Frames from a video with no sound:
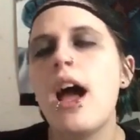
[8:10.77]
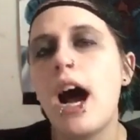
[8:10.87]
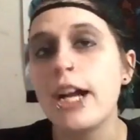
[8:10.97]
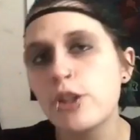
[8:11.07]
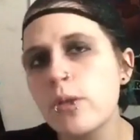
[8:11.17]

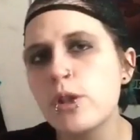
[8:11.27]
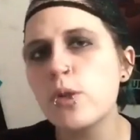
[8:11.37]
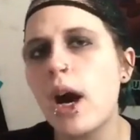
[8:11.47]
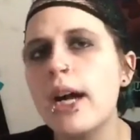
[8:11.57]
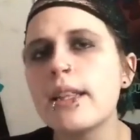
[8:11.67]
I don't do
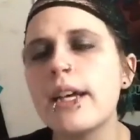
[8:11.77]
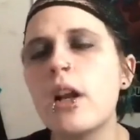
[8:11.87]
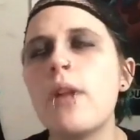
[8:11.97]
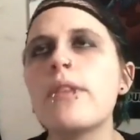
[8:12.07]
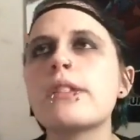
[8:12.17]
highlight
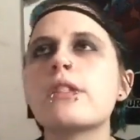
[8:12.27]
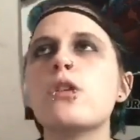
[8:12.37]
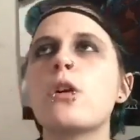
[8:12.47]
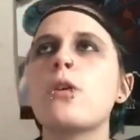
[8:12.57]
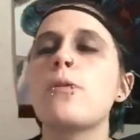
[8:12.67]
on this
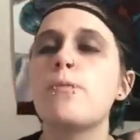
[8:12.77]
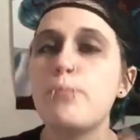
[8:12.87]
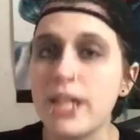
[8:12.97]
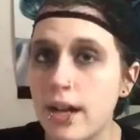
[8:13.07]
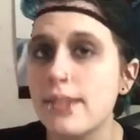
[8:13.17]
look
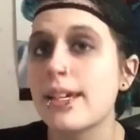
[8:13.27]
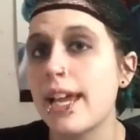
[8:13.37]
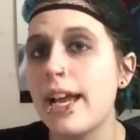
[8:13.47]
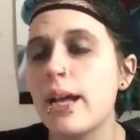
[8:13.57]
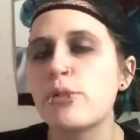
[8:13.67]
because,
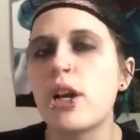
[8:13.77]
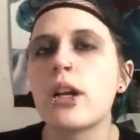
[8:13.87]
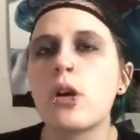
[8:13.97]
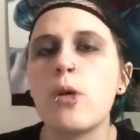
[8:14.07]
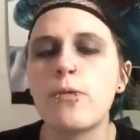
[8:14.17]
again, I'm trying
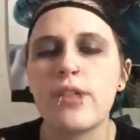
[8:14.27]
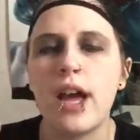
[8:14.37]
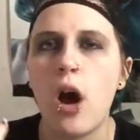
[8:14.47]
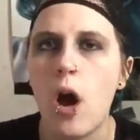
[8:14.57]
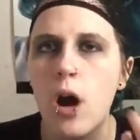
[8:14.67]
to go for
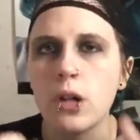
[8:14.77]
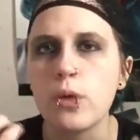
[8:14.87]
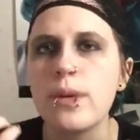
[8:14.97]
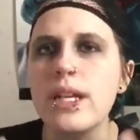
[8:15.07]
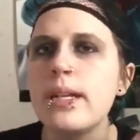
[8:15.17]
that
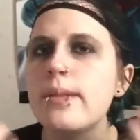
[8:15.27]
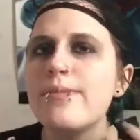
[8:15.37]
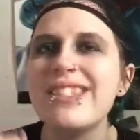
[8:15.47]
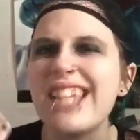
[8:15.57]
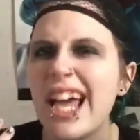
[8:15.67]

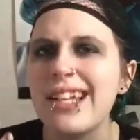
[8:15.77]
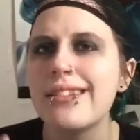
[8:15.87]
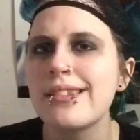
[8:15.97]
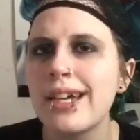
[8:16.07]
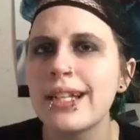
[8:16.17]
hollowy, dead
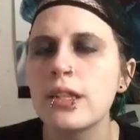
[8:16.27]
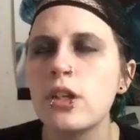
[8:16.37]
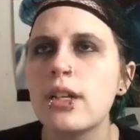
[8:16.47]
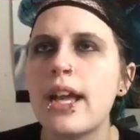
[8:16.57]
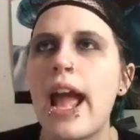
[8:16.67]
inside
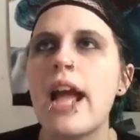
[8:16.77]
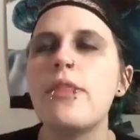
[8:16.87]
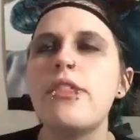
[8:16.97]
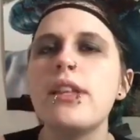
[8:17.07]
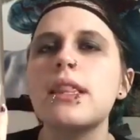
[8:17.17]
look,
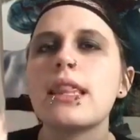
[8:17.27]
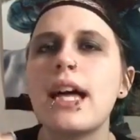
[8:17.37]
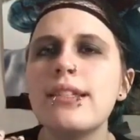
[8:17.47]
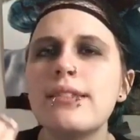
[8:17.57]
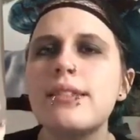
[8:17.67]
and the
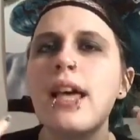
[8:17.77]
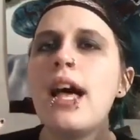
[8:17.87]
less